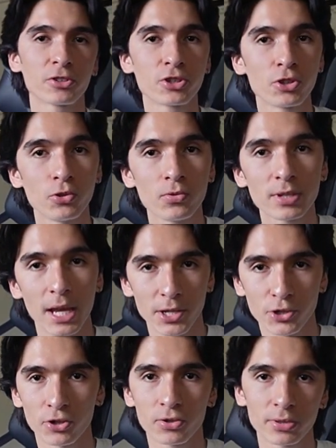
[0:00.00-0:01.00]
to use a
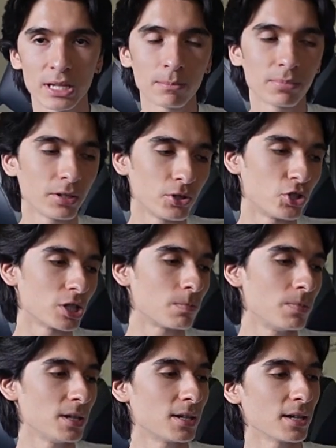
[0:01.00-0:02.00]
circle template
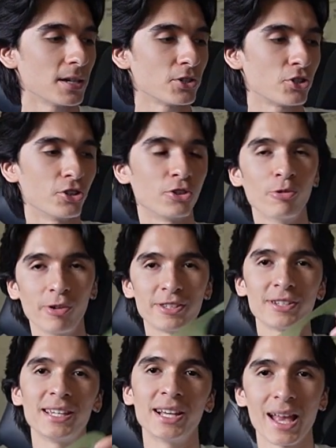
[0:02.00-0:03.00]
just because you're going
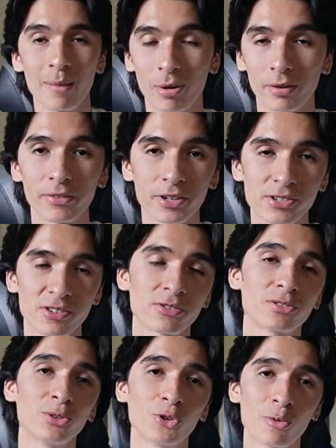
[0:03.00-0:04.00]
to get a perfect
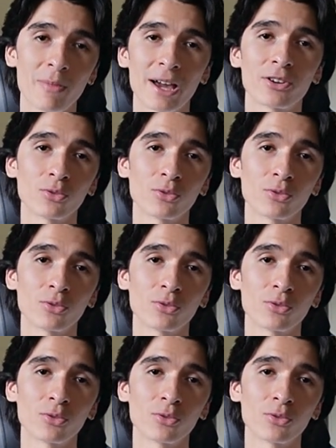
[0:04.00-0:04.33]
circle no matter